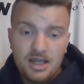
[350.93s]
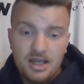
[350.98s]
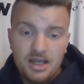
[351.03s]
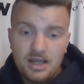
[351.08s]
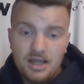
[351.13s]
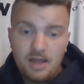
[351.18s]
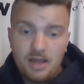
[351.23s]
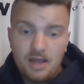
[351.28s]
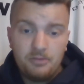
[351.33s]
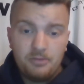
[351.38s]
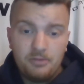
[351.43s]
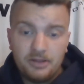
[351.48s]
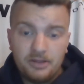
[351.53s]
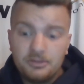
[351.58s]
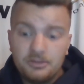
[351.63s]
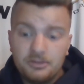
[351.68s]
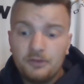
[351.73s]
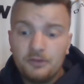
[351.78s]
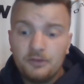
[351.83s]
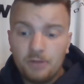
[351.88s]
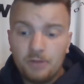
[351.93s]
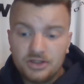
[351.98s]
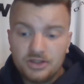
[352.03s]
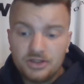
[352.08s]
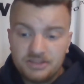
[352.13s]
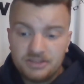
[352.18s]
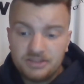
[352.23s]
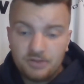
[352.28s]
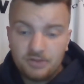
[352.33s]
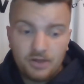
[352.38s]
playing beautiful balls in
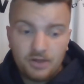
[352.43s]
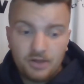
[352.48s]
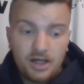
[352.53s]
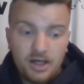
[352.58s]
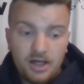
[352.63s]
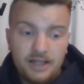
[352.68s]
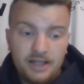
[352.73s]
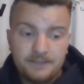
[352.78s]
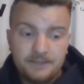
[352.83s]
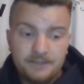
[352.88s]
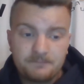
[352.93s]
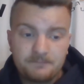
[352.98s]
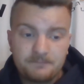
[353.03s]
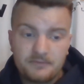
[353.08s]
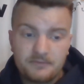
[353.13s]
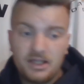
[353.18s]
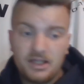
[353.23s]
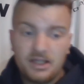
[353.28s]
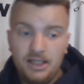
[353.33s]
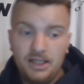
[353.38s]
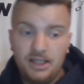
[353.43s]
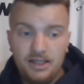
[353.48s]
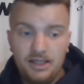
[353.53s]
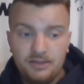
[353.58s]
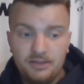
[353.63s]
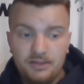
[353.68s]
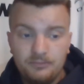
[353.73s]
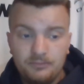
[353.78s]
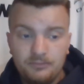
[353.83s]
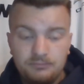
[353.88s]
behind. And
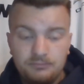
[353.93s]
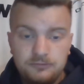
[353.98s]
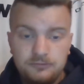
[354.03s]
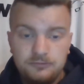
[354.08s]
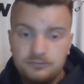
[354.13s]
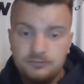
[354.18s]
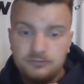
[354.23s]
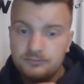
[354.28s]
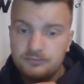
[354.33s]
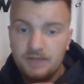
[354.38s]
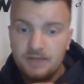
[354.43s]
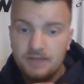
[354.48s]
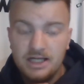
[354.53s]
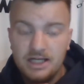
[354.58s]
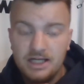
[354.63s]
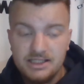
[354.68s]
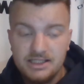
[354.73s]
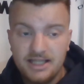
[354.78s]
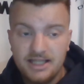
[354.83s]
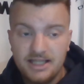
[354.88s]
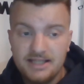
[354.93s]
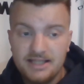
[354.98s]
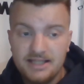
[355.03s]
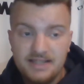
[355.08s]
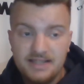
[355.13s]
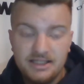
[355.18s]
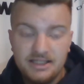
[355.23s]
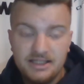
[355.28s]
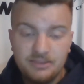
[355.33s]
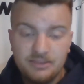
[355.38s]
guys, I can't say
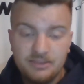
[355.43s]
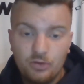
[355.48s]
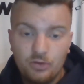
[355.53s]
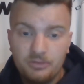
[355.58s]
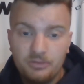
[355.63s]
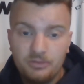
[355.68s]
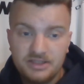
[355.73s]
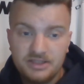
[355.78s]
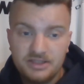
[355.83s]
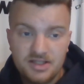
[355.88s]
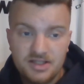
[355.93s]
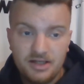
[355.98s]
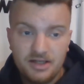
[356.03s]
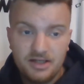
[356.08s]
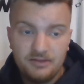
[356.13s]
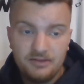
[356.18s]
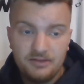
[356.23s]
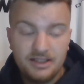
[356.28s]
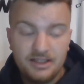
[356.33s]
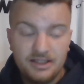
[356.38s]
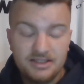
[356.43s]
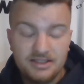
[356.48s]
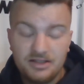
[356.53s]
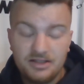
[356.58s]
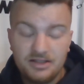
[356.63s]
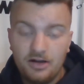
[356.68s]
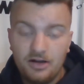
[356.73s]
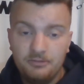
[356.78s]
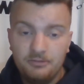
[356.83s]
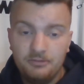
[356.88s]
anything more about this signing, that it's
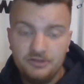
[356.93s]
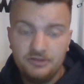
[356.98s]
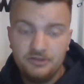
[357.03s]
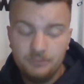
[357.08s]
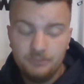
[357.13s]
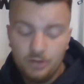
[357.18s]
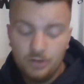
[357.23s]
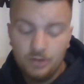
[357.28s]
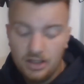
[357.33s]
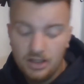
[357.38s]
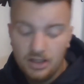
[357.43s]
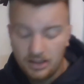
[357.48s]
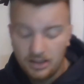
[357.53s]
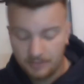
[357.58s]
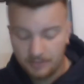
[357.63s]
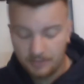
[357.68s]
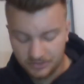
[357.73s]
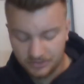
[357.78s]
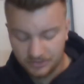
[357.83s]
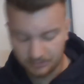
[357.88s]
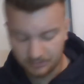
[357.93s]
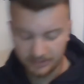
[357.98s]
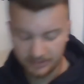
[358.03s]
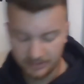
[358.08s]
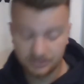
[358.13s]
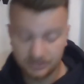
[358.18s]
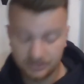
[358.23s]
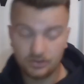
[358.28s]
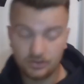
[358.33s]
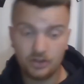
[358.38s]
unbelievable. I'm gonna jump right into the
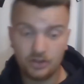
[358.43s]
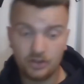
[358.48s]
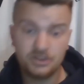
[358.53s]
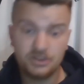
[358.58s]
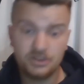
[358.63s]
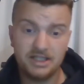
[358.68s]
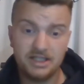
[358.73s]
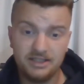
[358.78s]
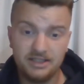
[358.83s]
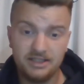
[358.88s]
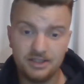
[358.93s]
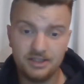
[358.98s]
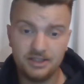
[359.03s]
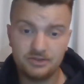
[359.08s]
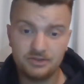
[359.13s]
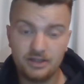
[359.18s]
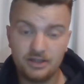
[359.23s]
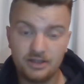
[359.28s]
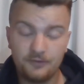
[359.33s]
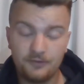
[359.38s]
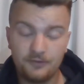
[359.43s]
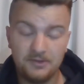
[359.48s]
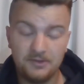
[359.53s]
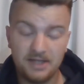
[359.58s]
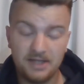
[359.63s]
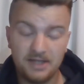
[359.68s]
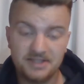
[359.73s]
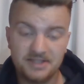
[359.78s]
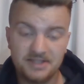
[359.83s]
contract details right now for you guys.